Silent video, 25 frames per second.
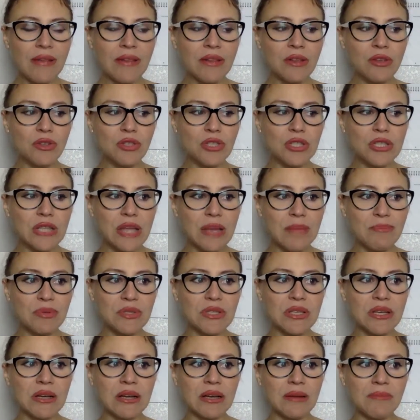final
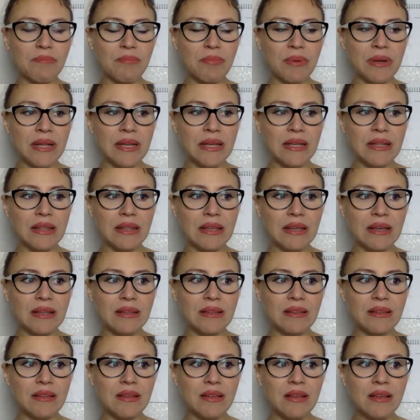steps are
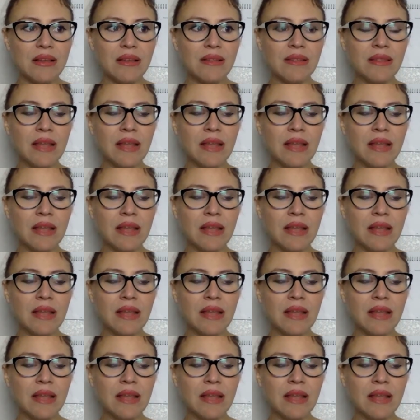completed